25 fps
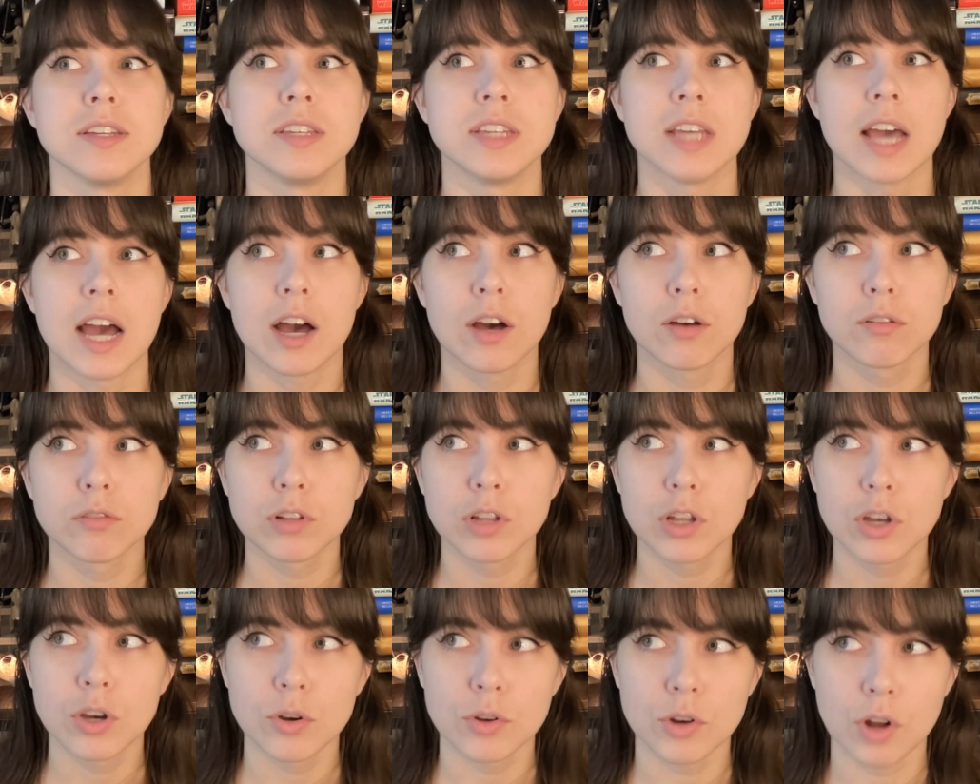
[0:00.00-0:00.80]

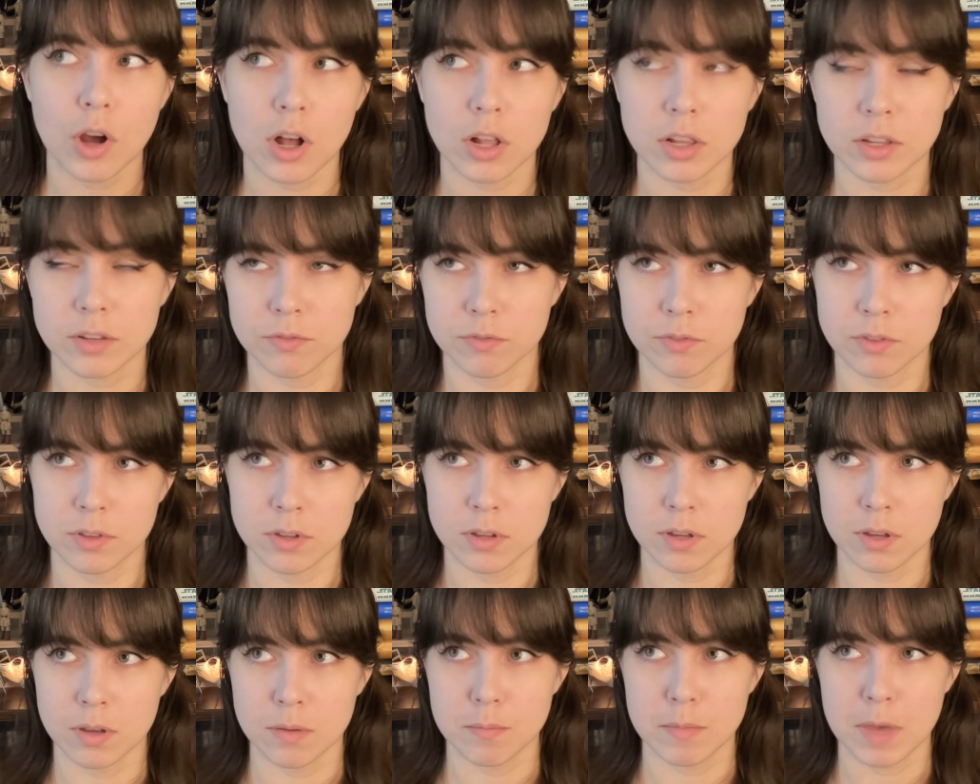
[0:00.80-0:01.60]
download all of
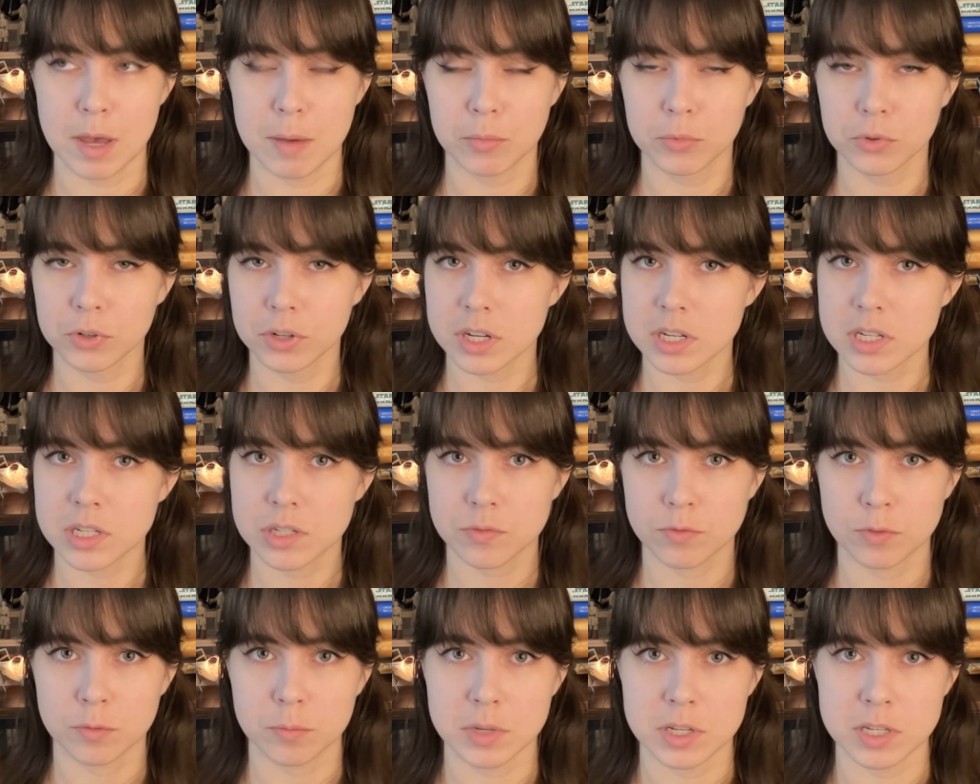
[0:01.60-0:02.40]
the
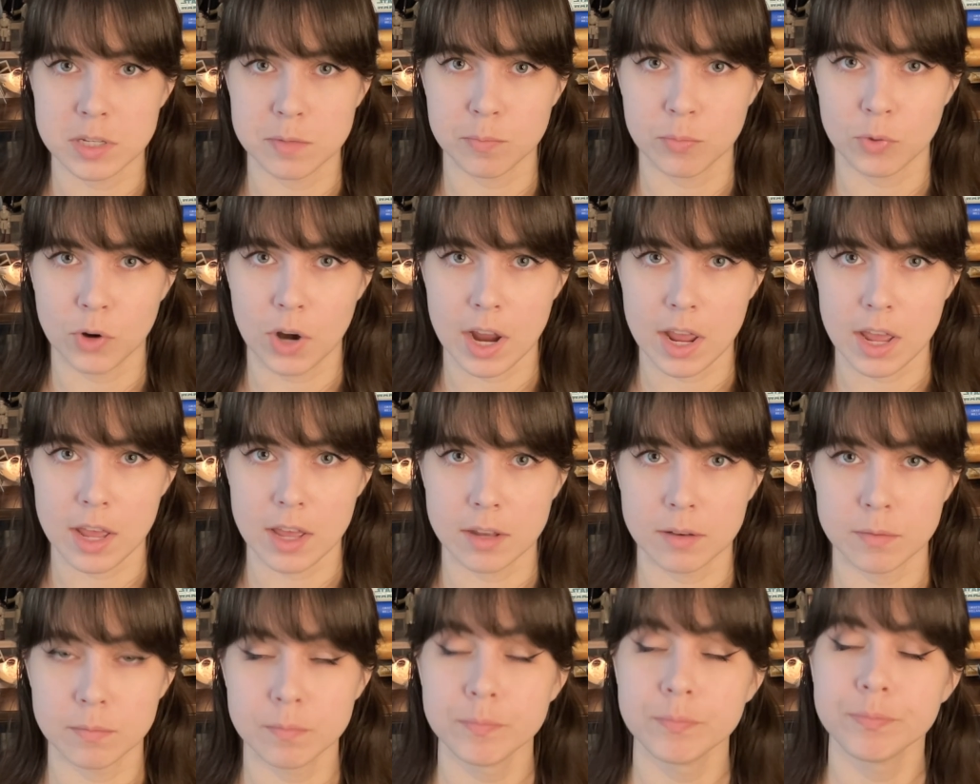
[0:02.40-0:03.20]
memories from his
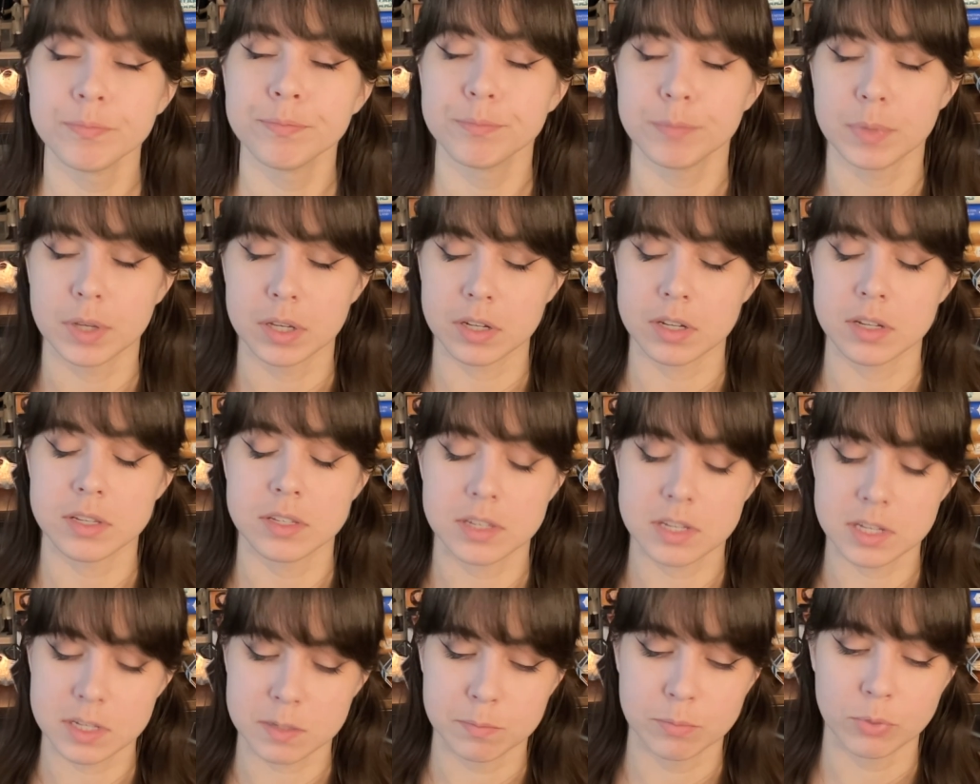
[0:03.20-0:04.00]
brain, because
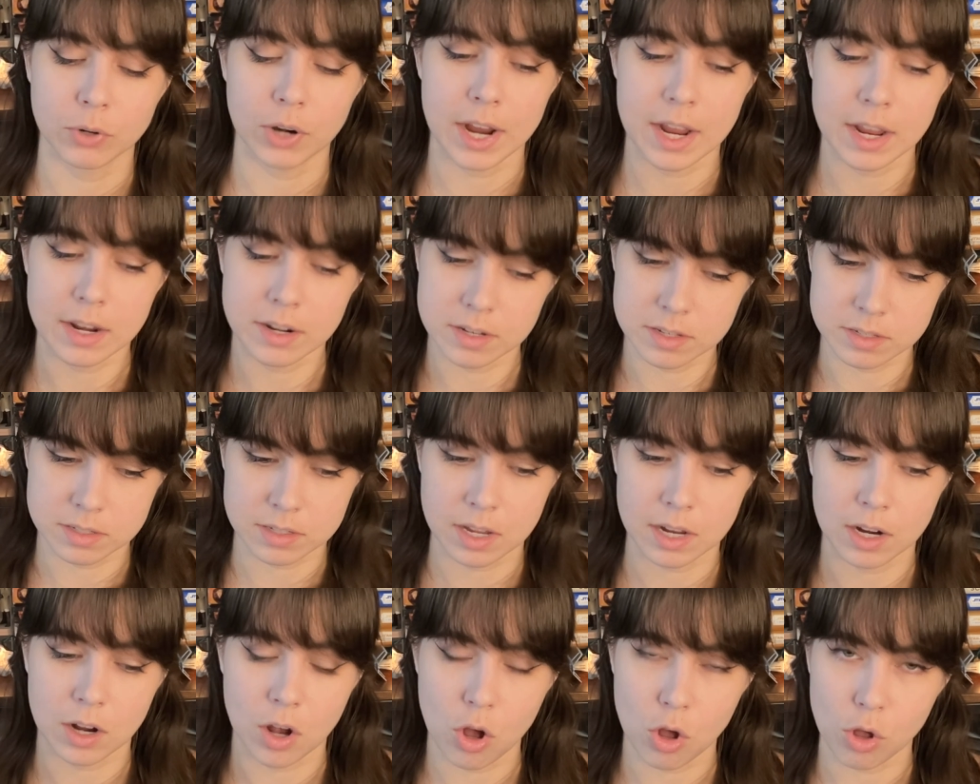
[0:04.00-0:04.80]
his brain is,
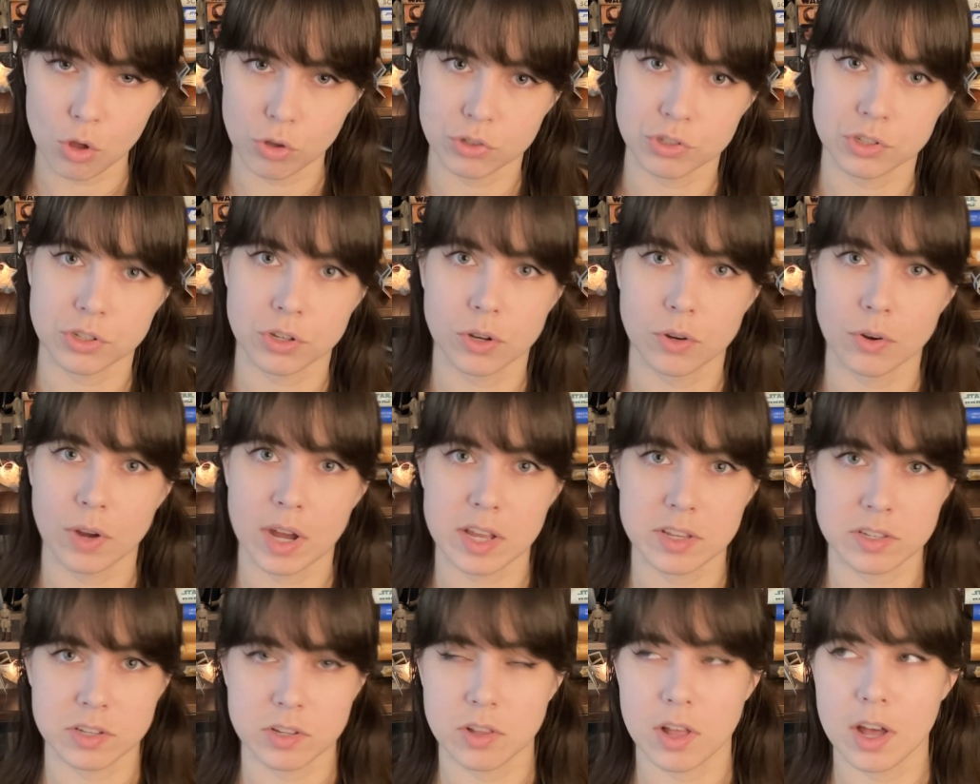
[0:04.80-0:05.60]
like, also
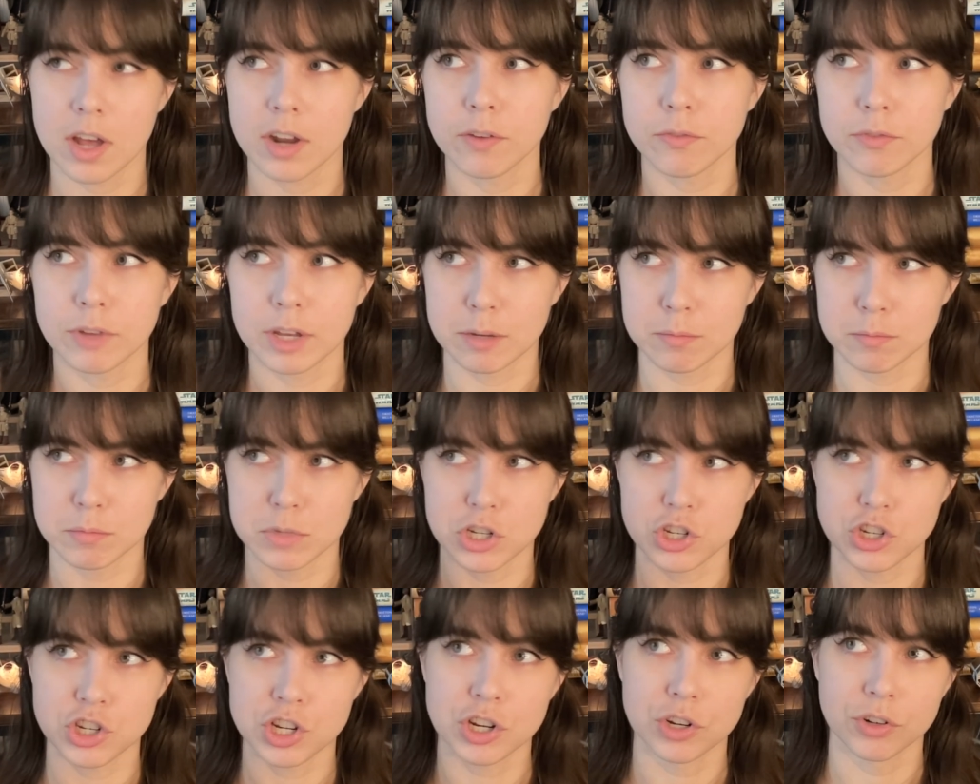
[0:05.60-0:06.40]
has a lot of, like,
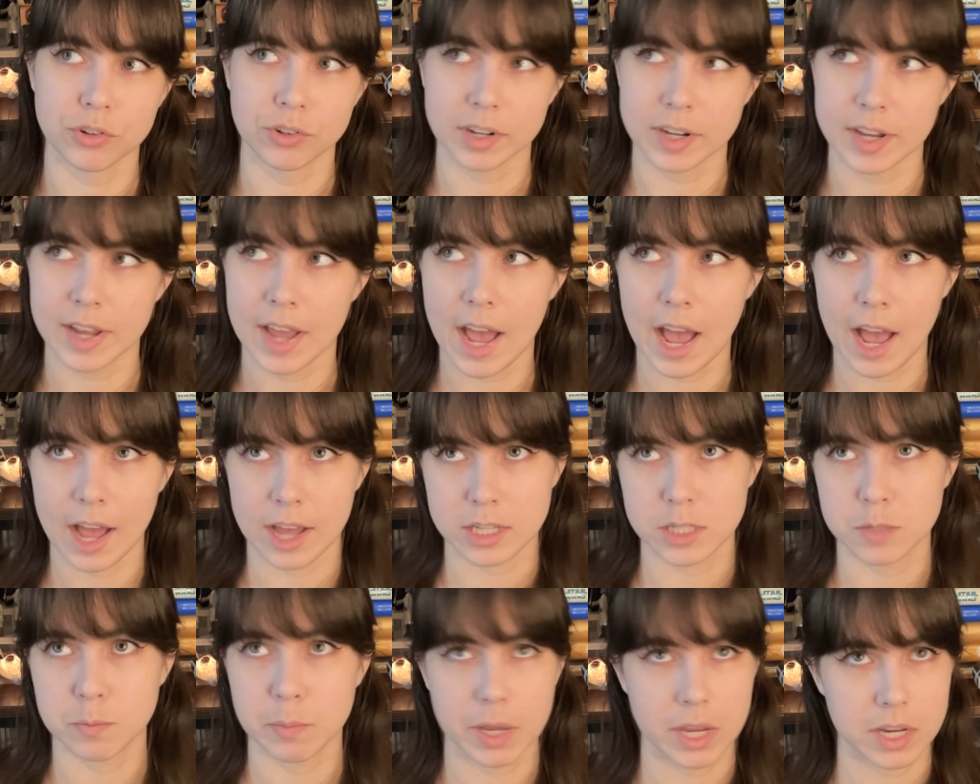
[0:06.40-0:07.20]
machinery
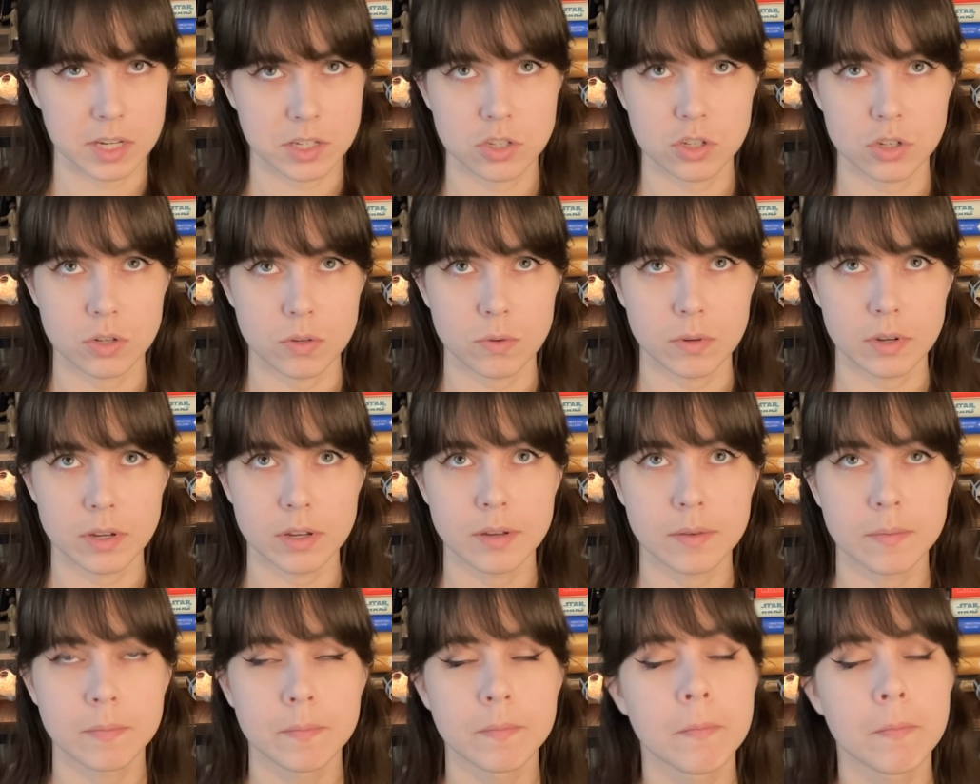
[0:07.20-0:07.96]
aspects to it.